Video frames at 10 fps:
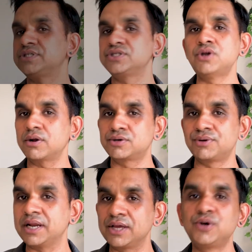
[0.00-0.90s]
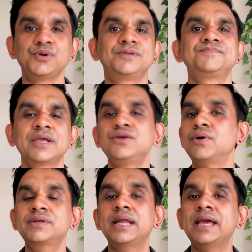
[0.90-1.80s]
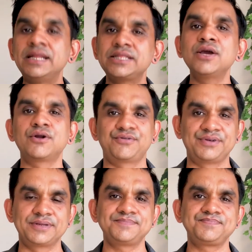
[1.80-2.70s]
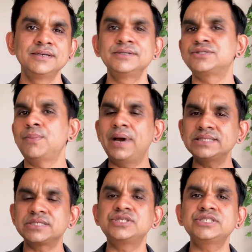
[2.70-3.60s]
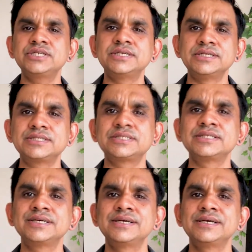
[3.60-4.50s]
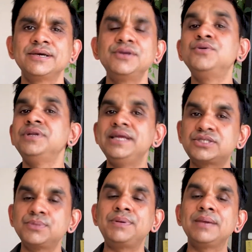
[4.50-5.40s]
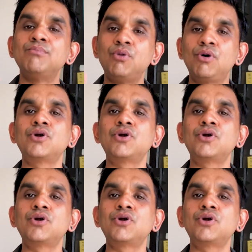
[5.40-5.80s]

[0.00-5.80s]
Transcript: is not really good. You don't get anything out of it. So my suggestion is you need to be more